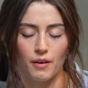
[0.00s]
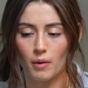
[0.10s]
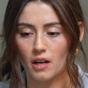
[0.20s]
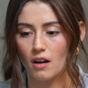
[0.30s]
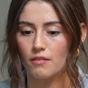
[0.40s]

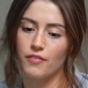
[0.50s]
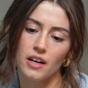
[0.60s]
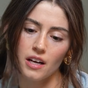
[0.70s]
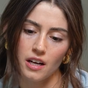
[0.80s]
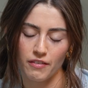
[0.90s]
Am I not
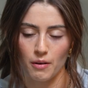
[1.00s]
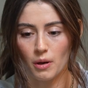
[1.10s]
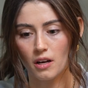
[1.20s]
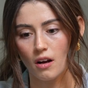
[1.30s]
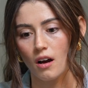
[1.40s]
funny enough? Am
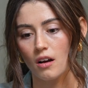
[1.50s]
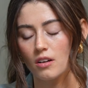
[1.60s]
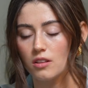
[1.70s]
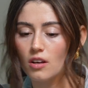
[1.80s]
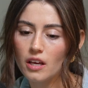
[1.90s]
I not
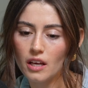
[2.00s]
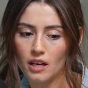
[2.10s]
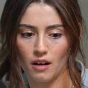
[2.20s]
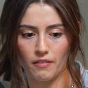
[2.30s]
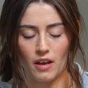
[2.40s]
good looking
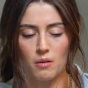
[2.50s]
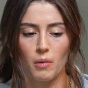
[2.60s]
enough?